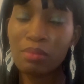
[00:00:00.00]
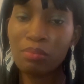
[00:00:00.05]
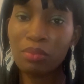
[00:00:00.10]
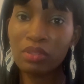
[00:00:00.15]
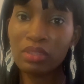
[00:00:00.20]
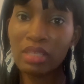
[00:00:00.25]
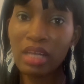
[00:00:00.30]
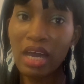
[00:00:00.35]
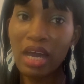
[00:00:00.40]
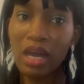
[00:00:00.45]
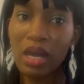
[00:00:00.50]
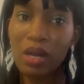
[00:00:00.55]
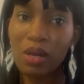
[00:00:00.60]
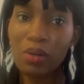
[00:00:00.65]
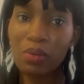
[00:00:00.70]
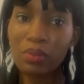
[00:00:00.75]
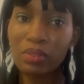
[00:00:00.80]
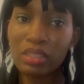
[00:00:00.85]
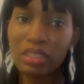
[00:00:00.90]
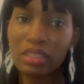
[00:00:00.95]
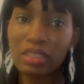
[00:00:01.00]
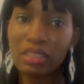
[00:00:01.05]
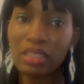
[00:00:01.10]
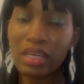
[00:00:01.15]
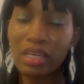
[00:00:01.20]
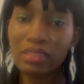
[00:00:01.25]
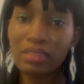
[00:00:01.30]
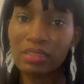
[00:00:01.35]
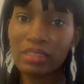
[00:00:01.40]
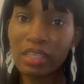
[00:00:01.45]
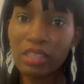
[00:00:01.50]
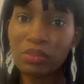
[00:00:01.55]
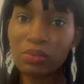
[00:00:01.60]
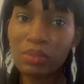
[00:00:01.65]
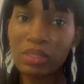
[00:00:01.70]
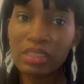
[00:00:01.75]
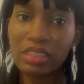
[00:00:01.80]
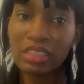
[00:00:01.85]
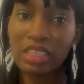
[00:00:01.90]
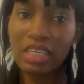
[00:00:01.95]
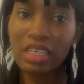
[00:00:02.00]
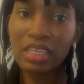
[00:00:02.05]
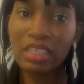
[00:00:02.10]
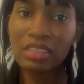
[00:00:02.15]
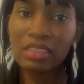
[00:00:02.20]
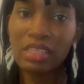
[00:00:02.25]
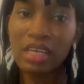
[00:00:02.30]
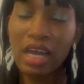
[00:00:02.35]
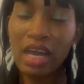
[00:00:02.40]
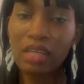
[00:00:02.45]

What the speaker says: but now he had graduated